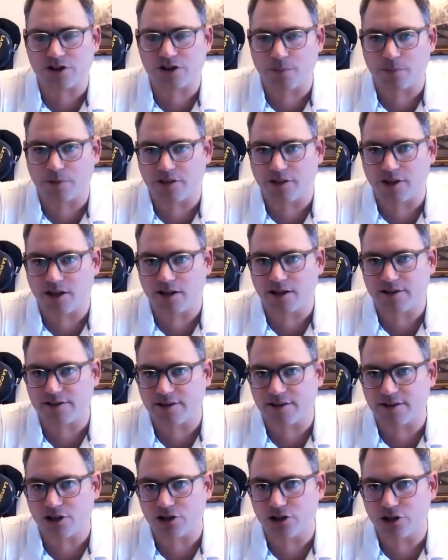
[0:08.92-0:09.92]
some
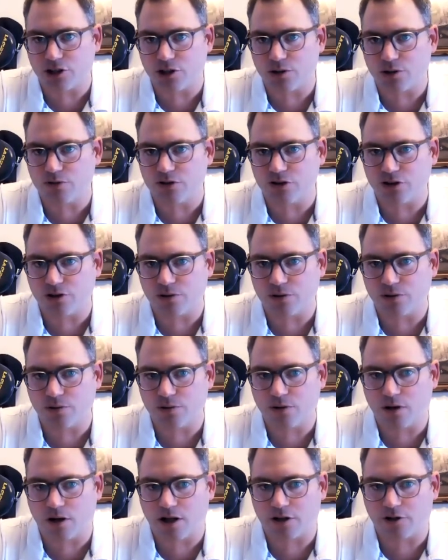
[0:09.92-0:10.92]
things that you
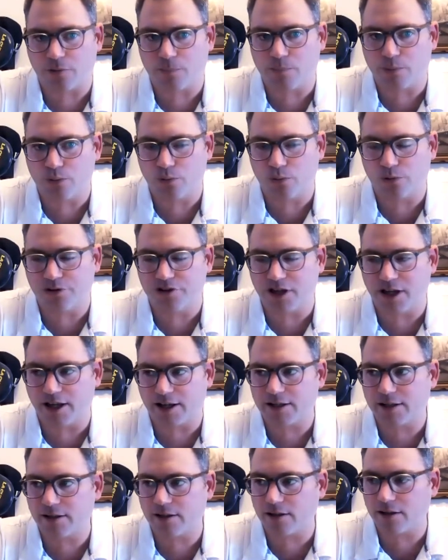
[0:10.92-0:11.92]
do on the pool
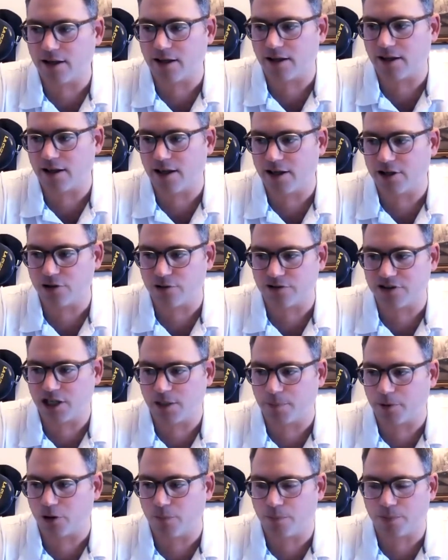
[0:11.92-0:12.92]
deck at your
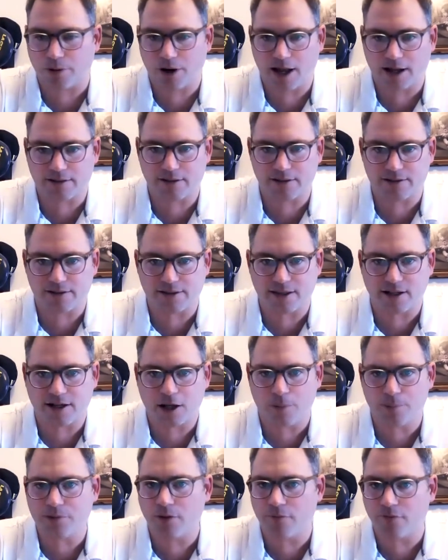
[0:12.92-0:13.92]
typical practice that
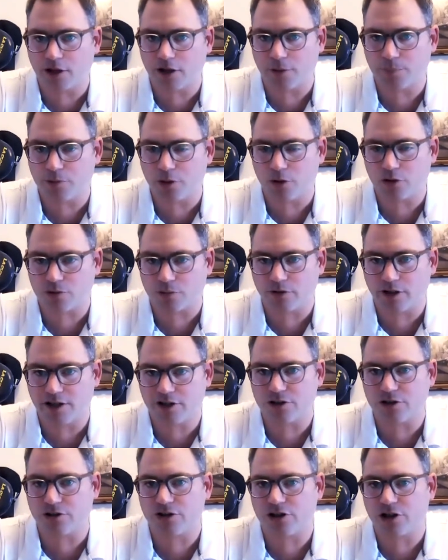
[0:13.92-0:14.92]
help develop those
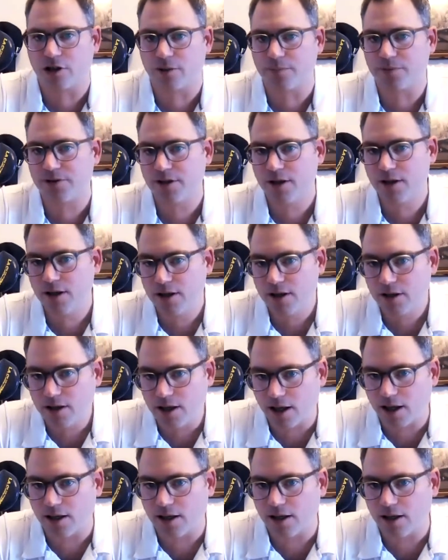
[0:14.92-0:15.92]
relationships
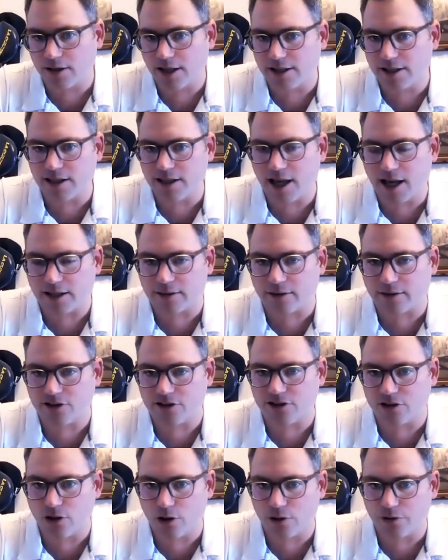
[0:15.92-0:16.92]
and let the
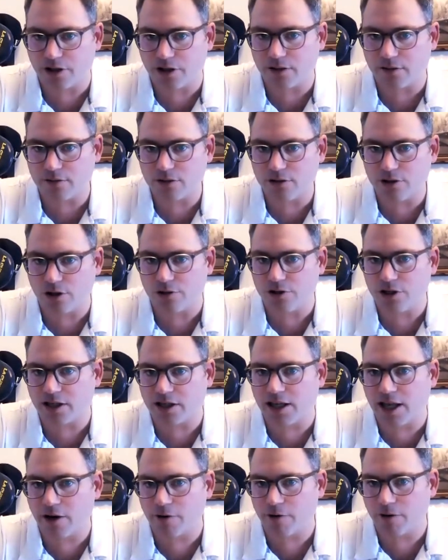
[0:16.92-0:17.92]
athletes know that, you
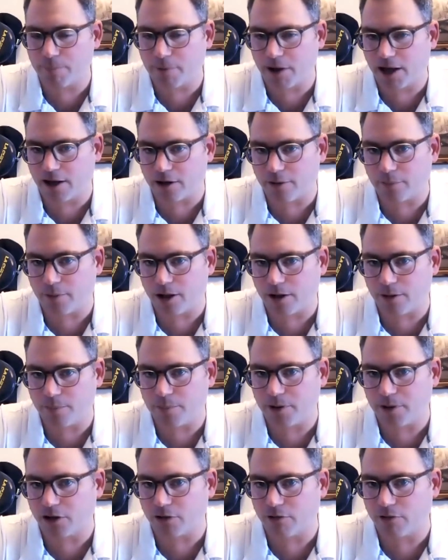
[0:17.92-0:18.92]
care about them on a
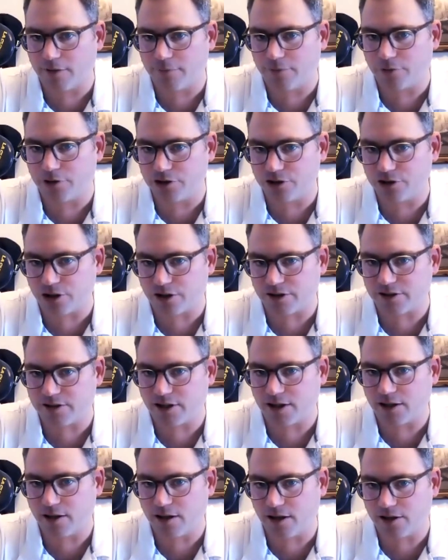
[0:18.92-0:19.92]
bigger level than just
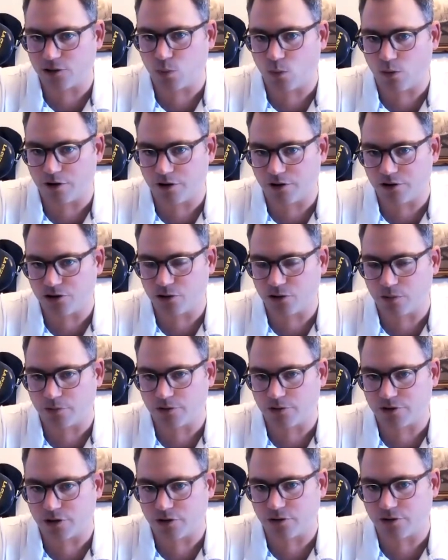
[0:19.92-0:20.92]
as one of the
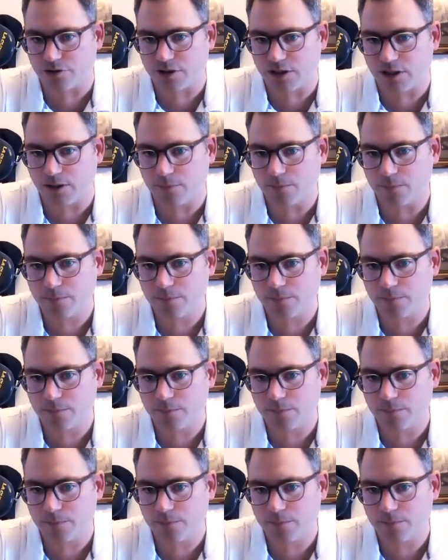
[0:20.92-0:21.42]
swimmers on your team?